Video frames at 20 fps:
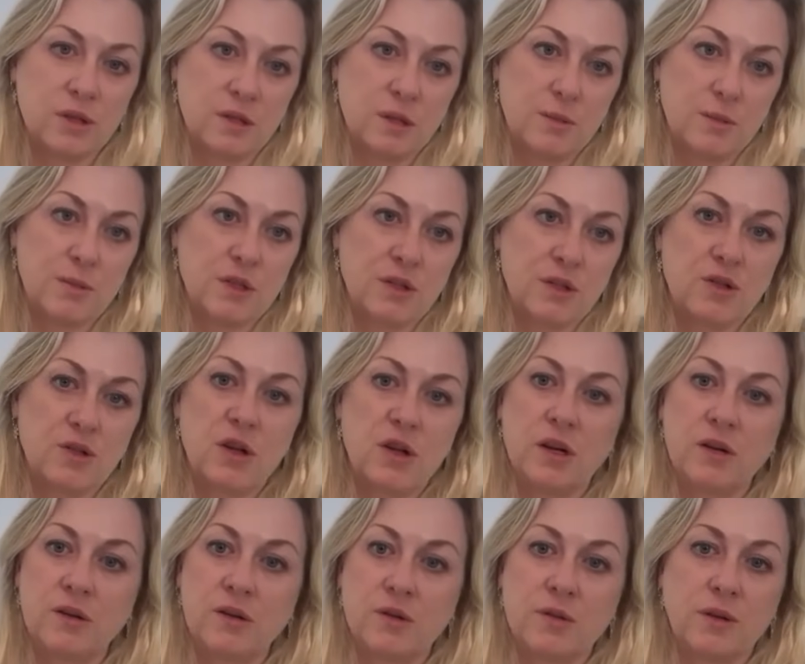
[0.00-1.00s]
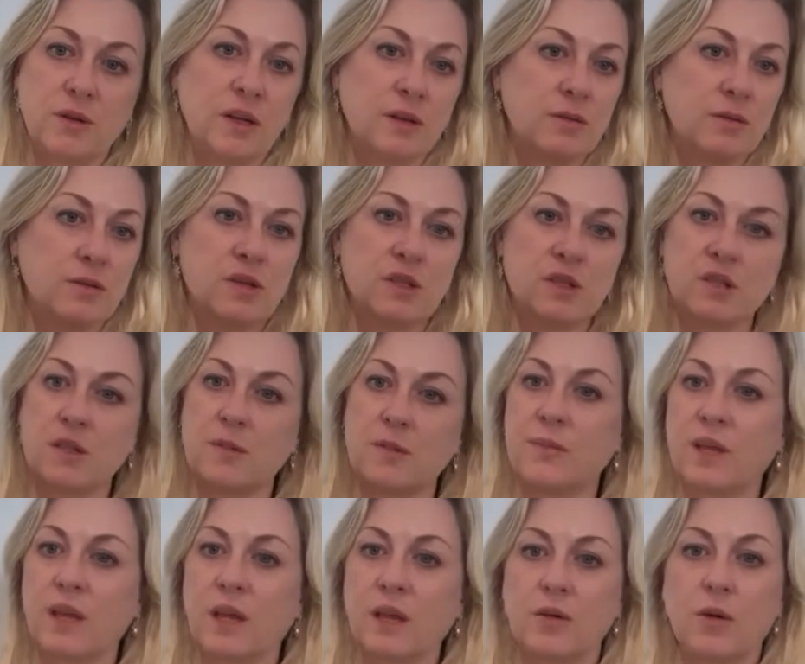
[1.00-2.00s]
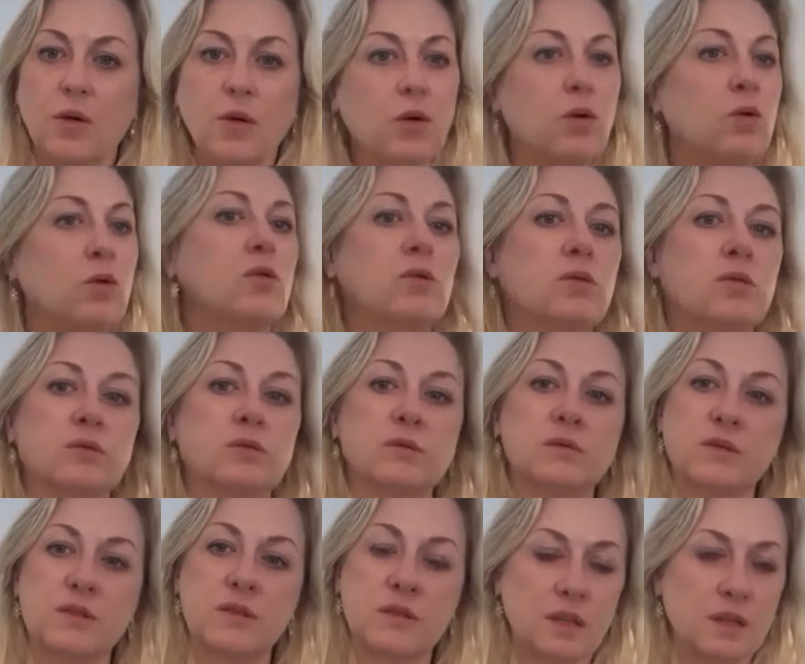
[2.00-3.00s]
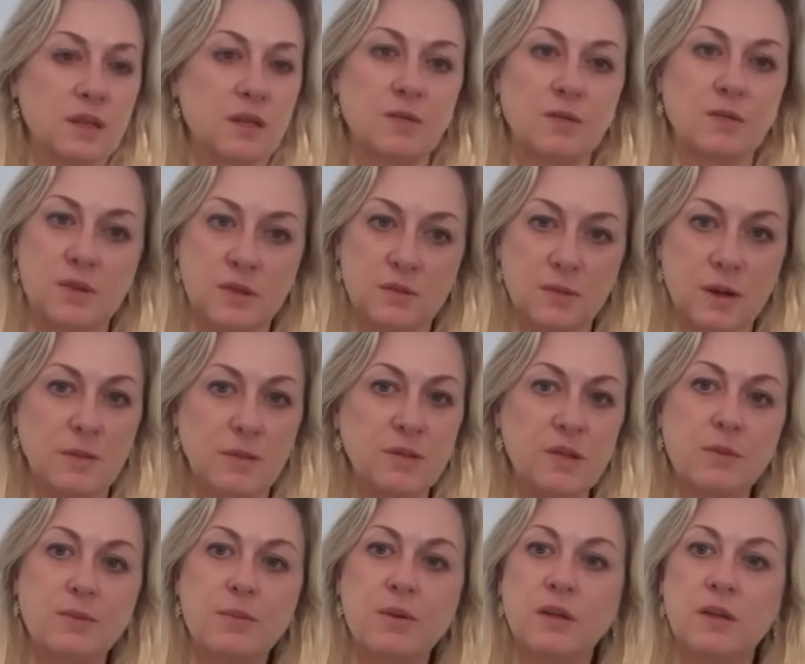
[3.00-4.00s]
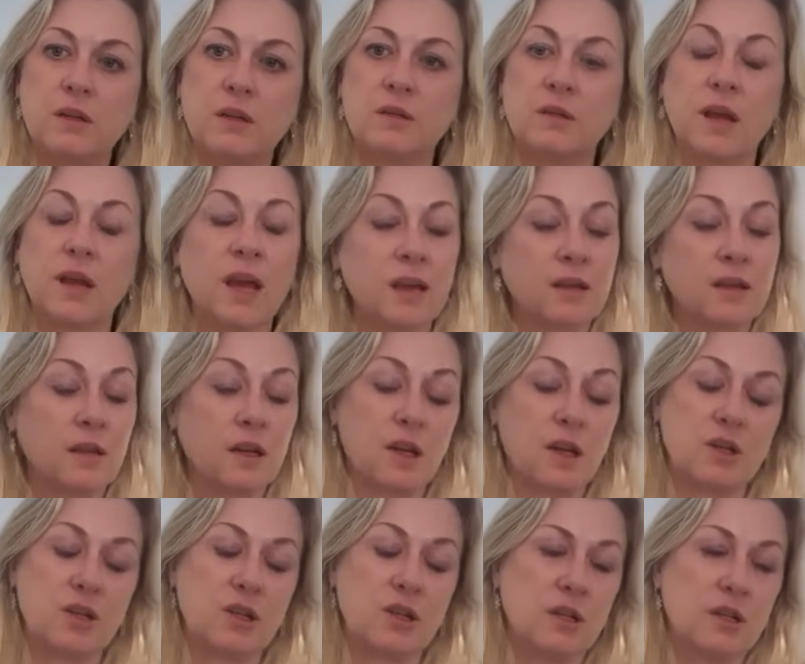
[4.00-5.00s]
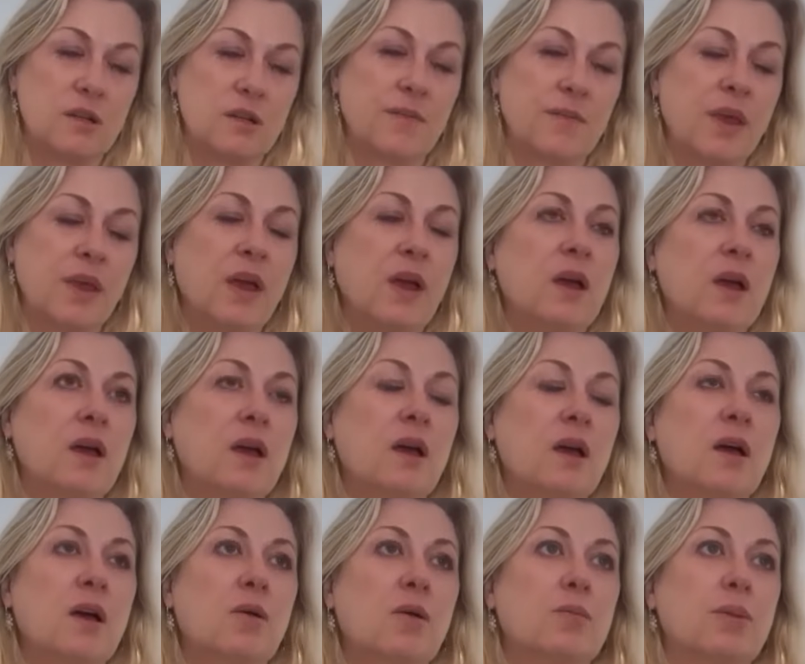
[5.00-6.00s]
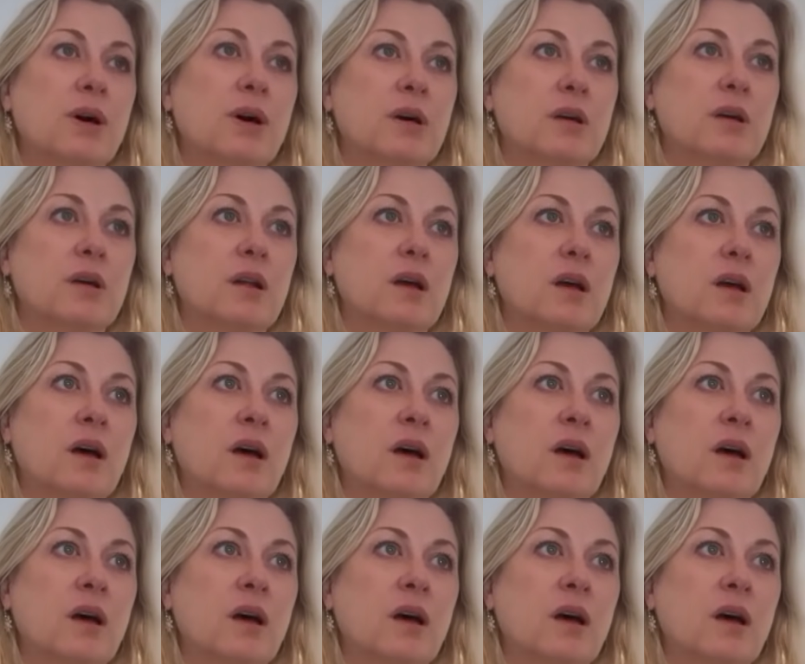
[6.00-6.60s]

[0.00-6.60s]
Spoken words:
Simpson trials, right? It was just something the whole city was wrapped up in and the nation. But